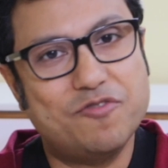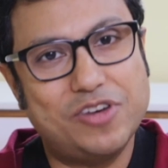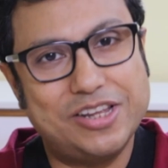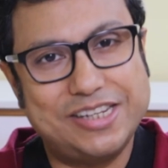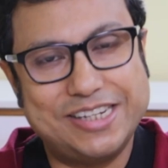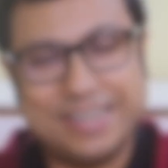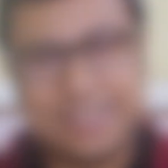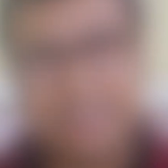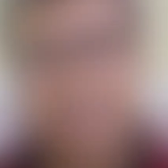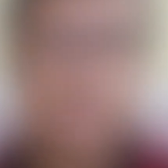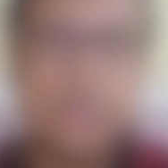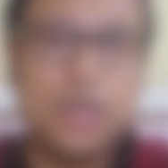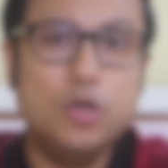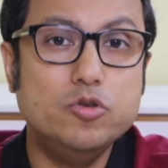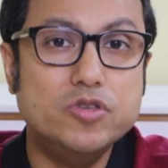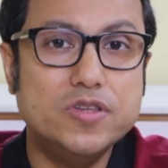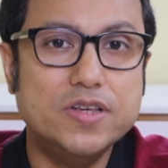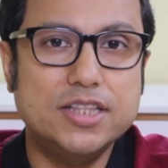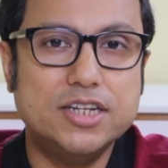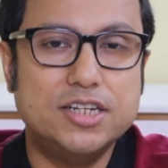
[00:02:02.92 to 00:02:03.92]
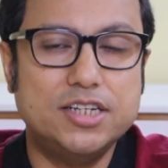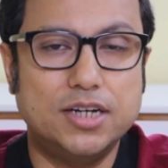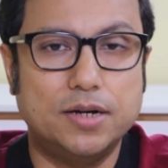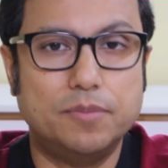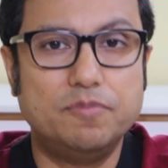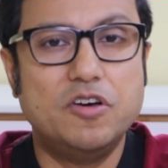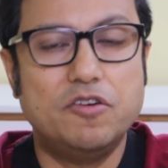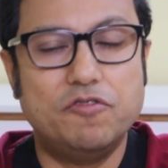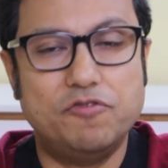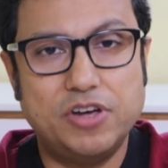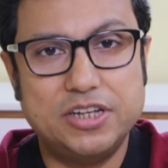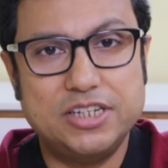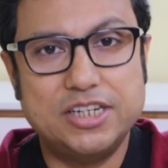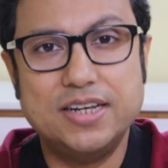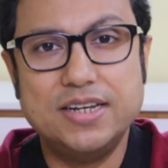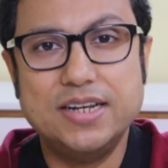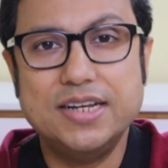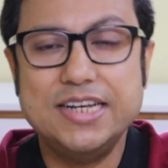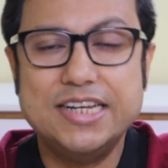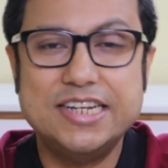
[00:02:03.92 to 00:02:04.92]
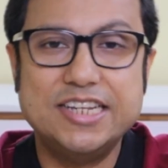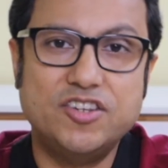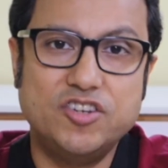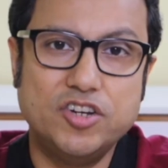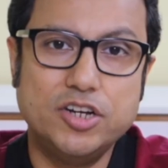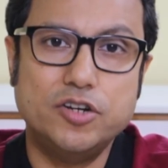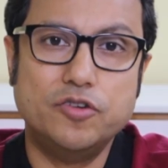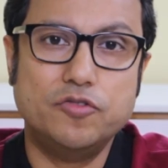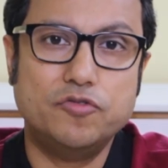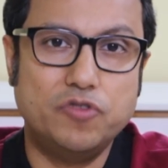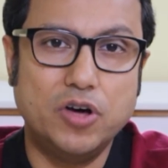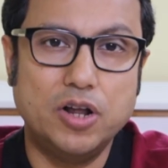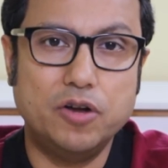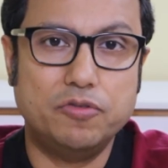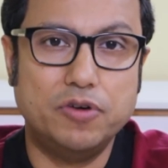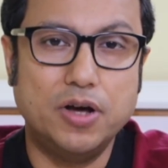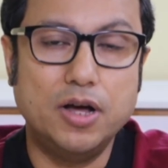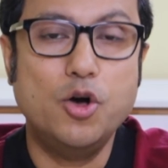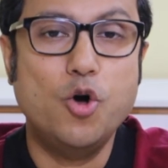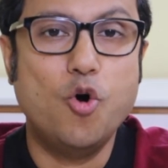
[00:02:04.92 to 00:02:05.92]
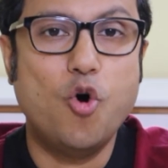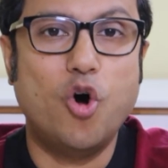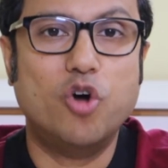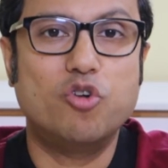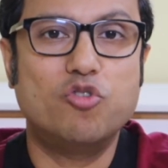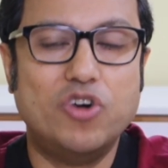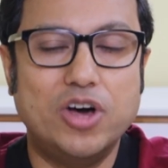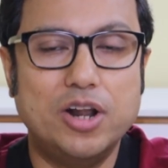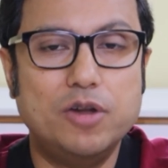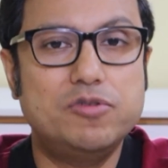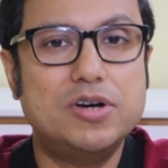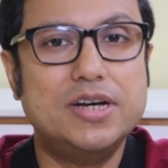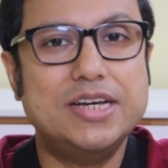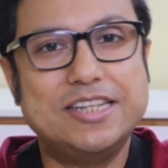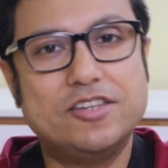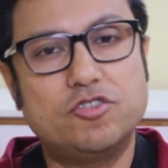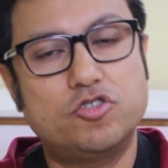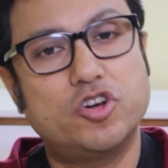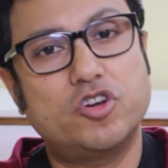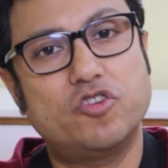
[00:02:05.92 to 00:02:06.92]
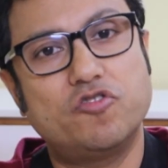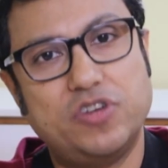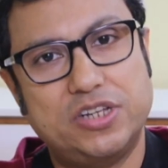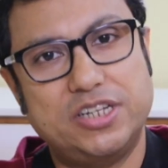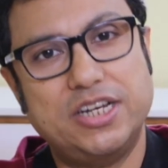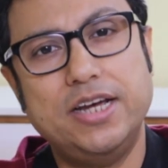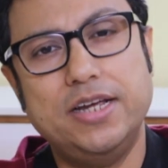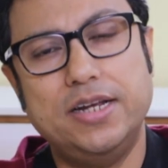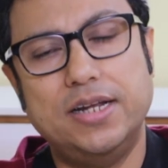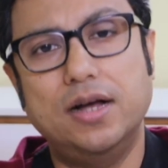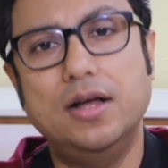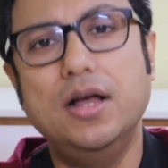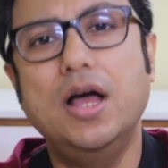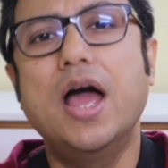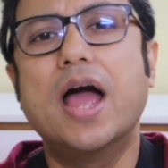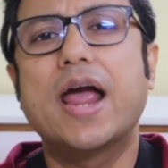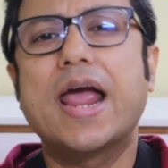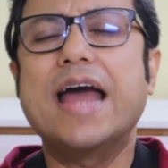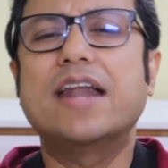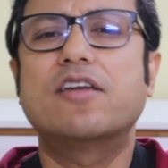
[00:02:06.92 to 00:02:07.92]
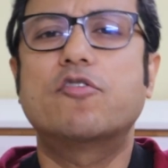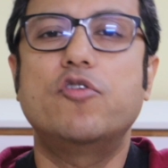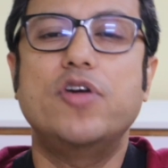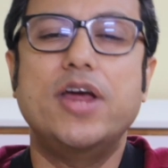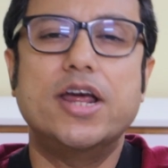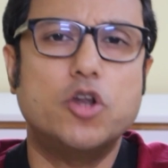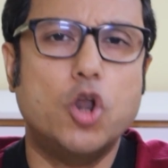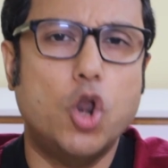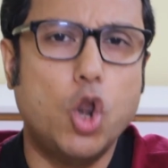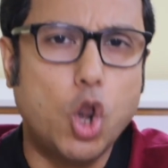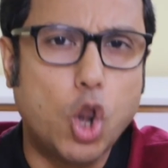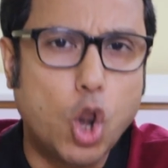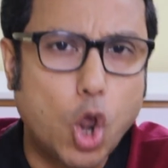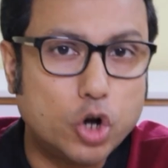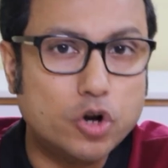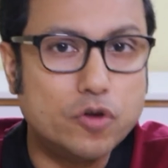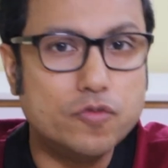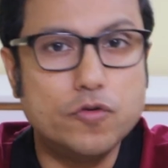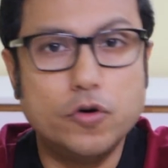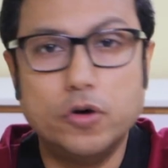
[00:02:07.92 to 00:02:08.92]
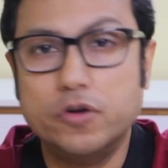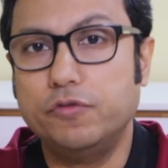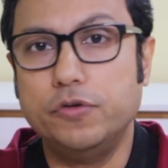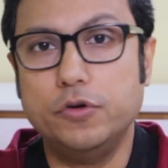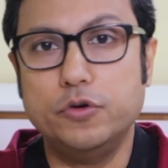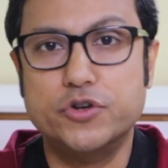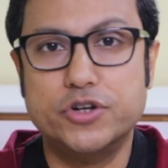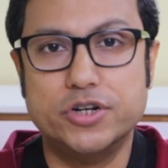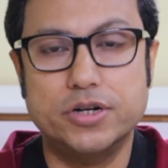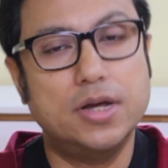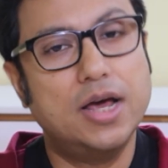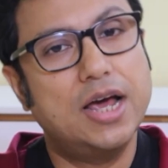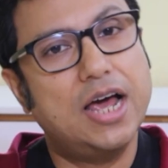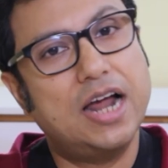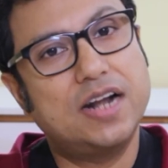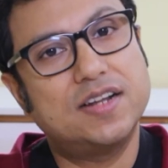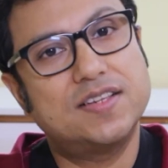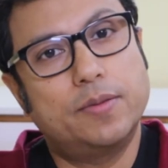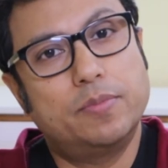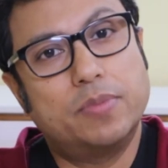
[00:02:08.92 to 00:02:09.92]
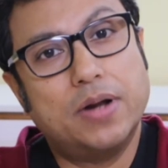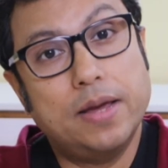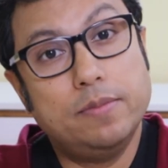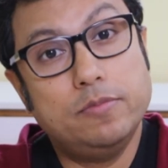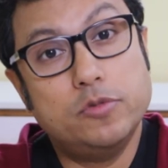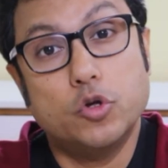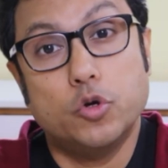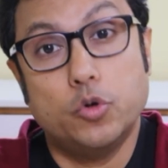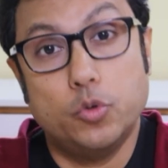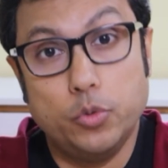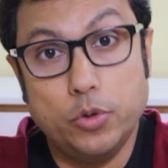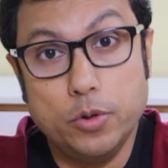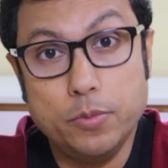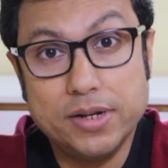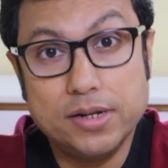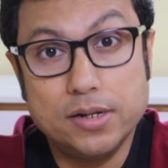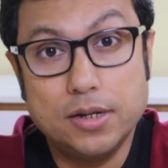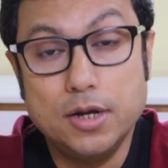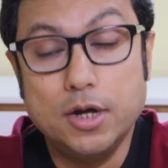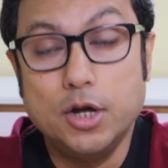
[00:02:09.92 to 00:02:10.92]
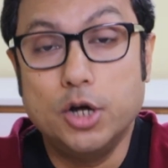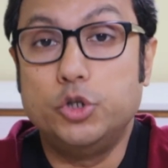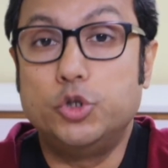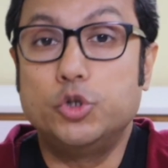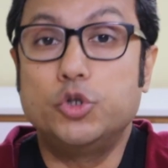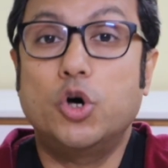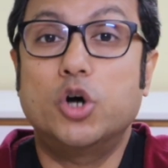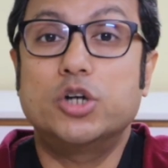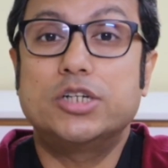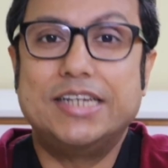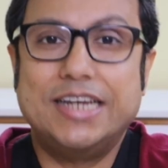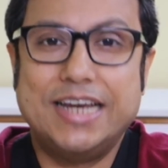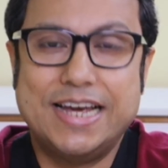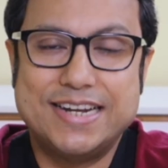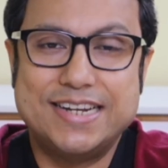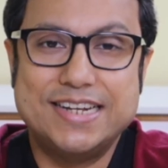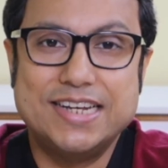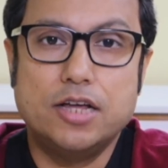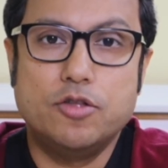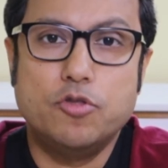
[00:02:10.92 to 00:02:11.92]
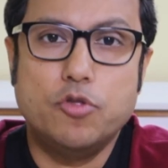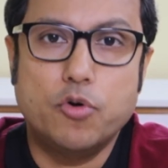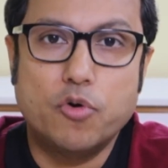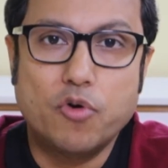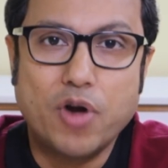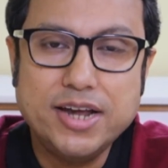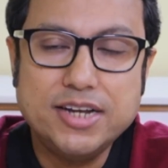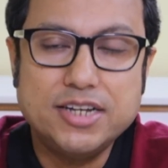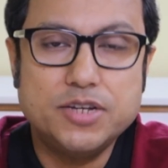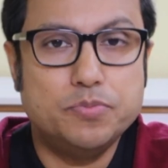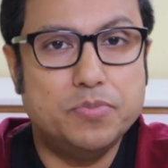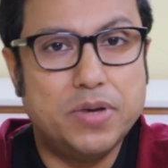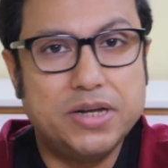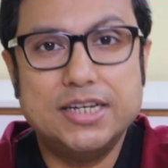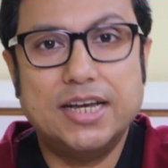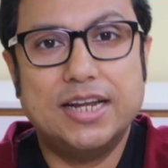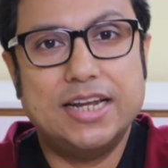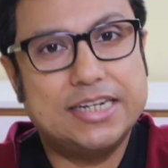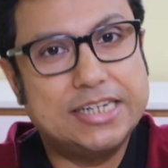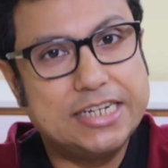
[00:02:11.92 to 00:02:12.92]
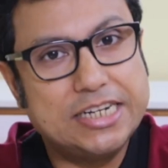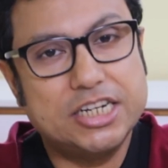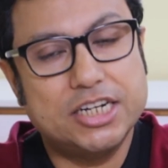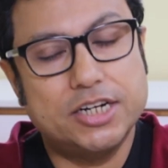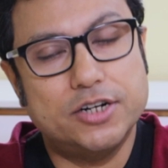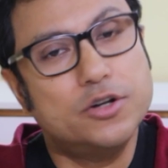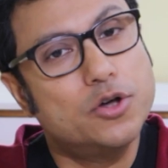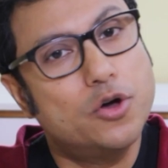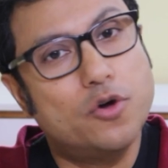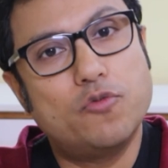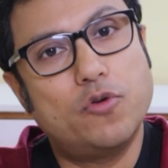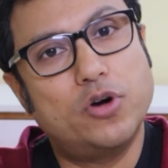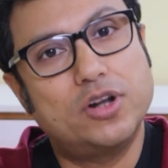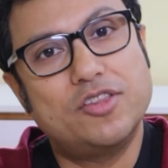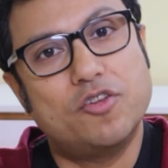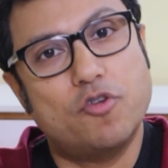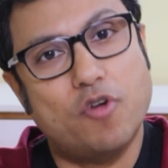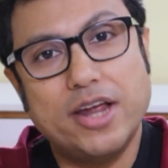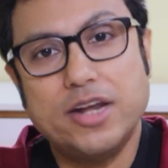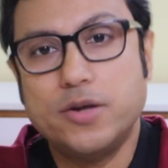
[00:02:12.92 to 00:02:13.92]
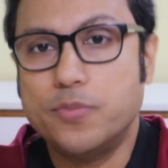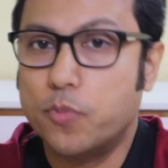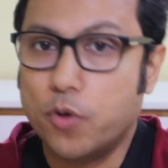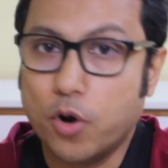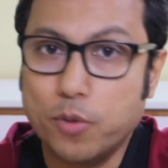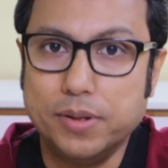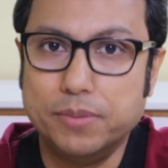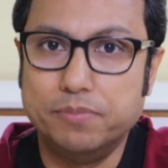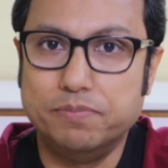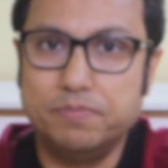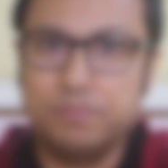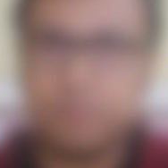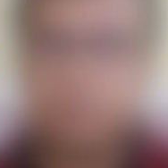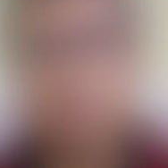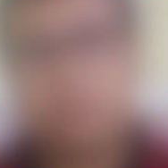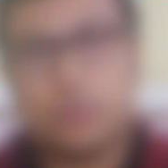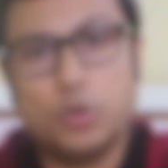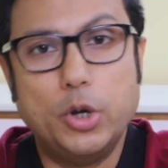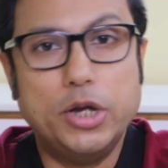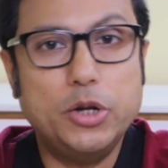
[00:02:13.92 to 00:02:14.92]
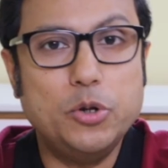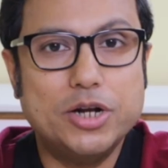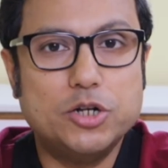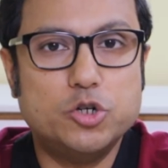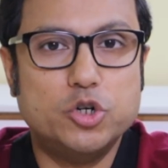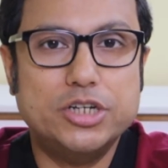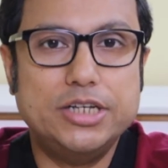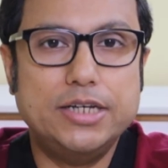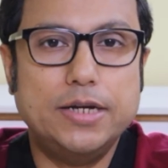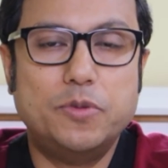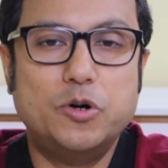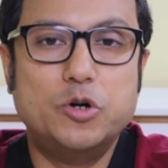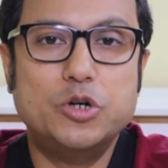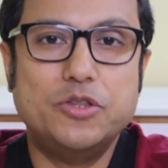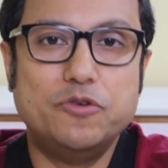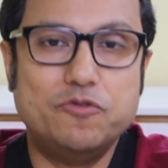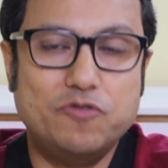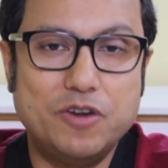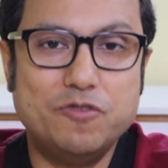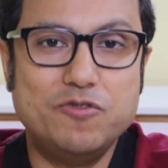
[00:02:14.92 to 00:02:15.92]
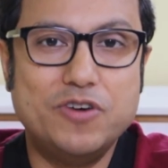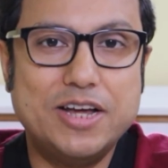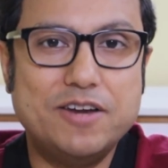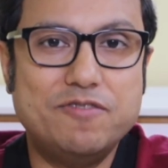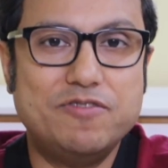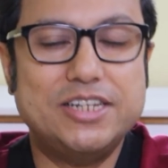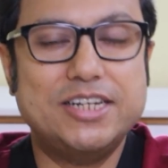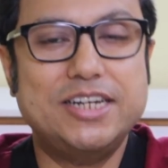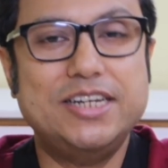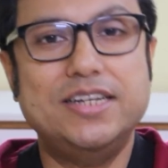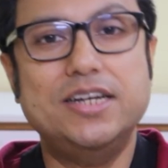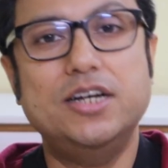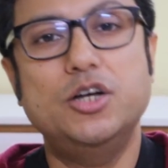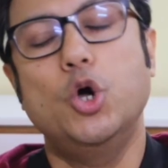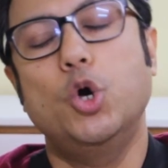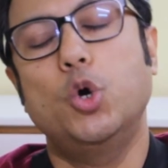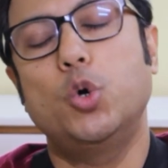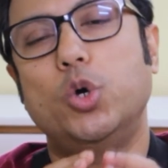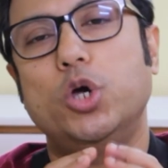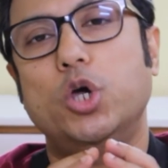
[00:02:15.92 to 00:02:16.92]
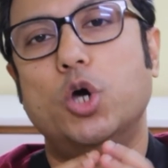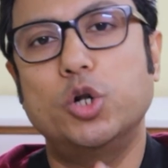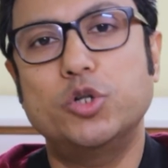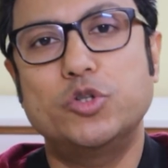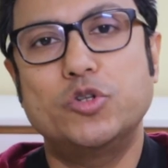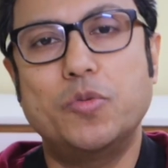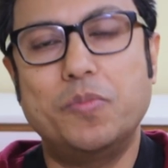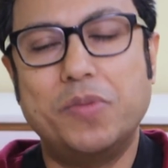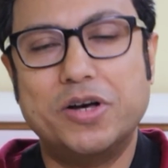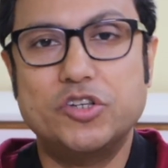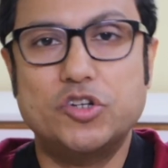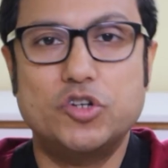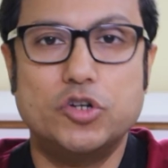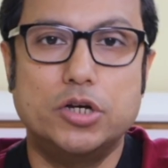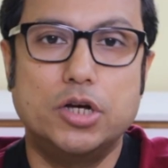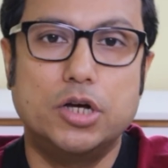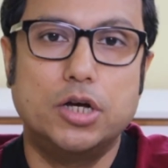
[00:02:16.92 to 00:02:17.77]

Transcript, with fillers: vagina. Using the term vagina instead of vulva or vulva instead of vagina can create a lot of confusion and sometimes women do not get the right medical attention for the right problem. When we are talking about the vulva and vagina, we also must